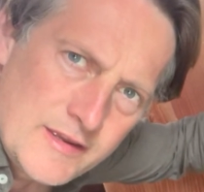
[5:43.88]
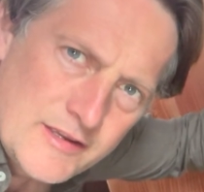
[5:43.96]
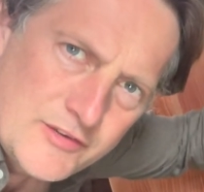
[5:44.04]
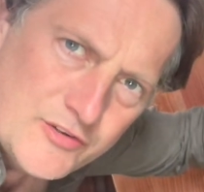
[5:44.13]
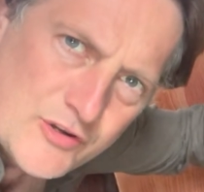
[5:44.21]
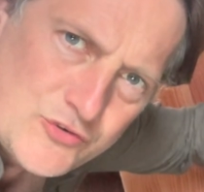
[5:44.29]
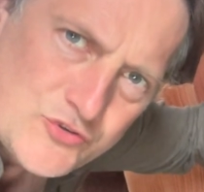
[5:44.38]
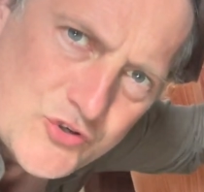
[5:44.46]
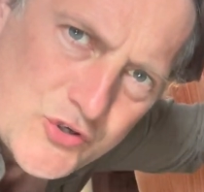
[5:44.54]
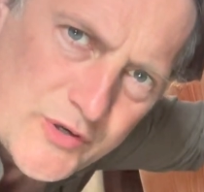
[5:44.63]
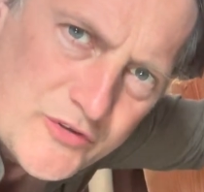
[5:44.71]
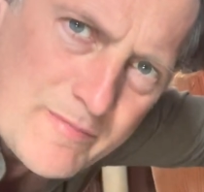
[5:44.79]
So
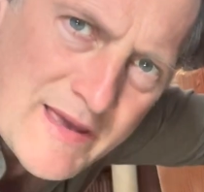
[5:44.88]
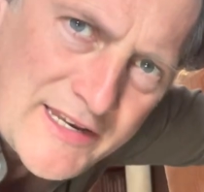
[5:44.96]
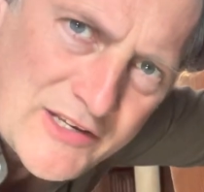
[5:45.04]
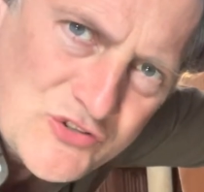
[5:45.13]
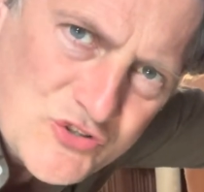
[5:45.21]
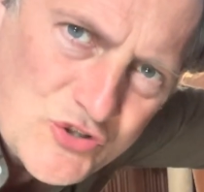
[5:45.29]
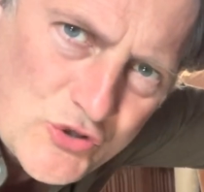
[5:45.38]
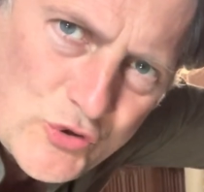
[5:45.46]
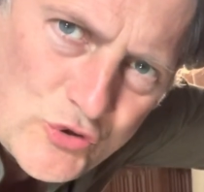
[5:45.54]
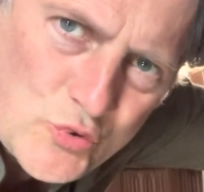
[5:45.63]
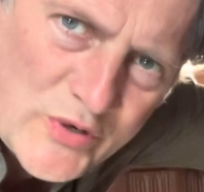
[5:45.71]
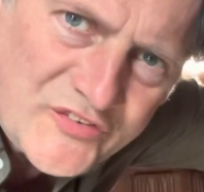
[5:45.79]
Drew has managed to
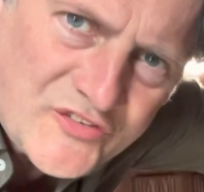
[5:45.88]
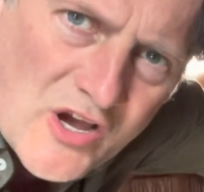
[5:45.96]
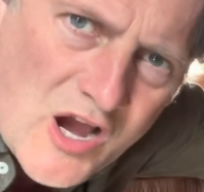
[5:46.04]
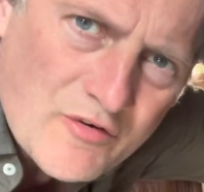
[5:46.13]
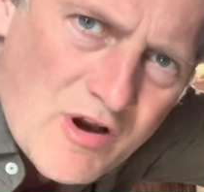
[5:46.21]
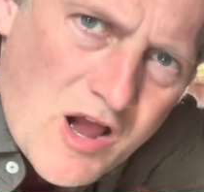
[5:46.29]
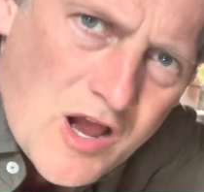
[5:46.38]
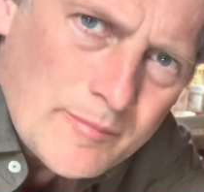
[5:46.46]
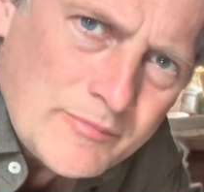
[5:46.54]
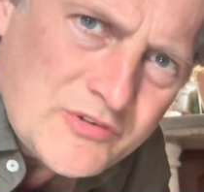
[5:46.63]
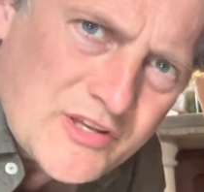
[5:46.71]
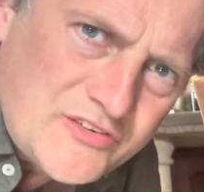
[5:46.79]
twist our
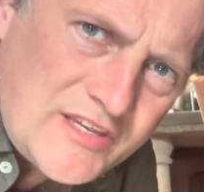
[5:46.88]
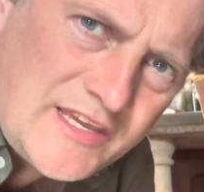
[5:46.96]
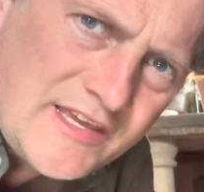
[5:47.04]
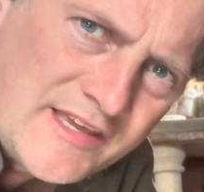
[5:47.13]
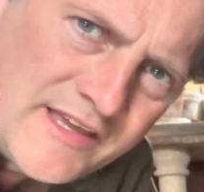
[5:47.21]
arms because he